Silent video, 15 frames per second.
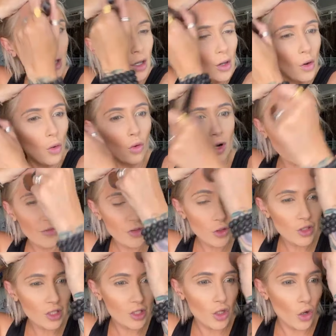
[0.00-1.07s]
Or if you
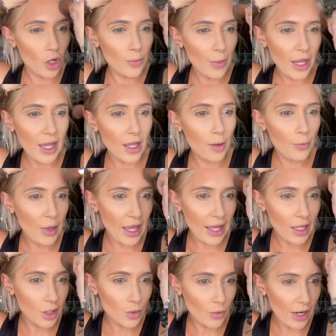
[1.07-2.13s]
just go to my
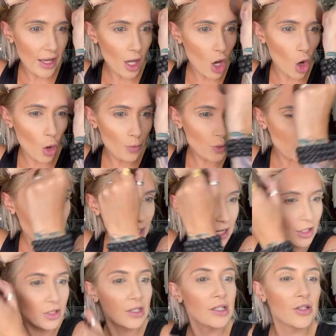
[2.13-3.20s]
page, Raya Hope, you can
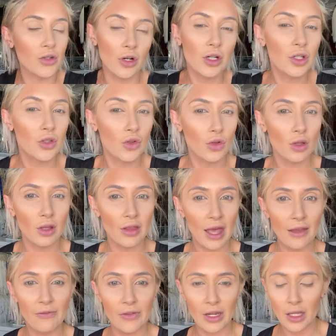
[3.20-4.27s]
actually search through the
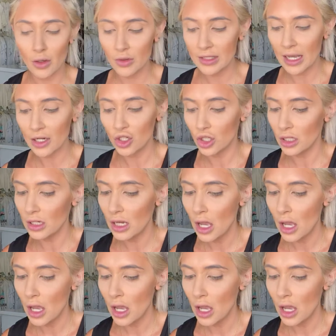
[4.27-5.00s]
live video section